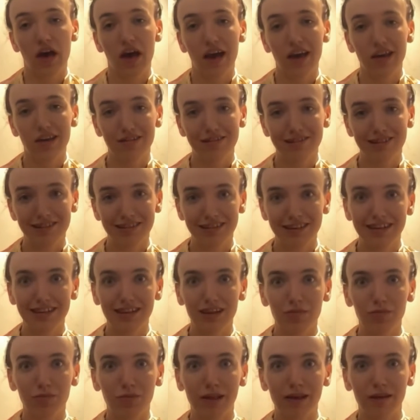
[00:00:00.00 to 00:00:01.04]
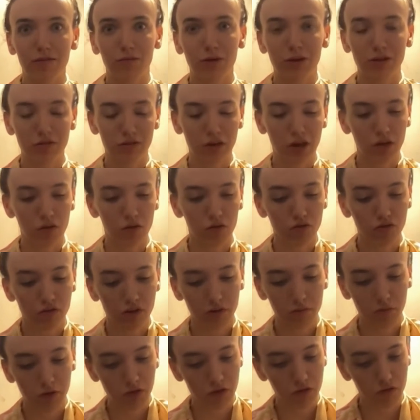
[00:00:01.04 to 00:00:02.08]
I used to think that, like, when you get older
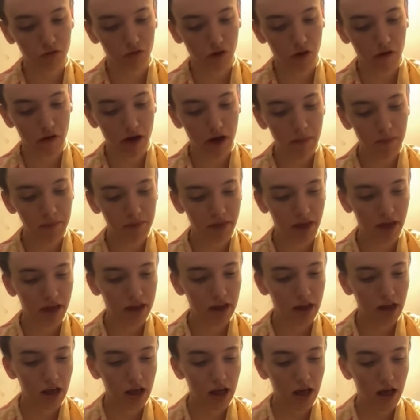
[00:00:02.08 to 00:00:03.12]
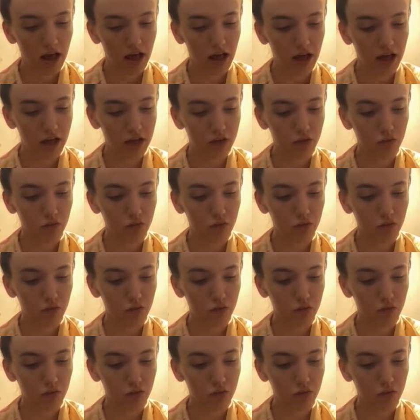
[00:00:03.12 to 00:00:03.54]
and when you grow up, that uh,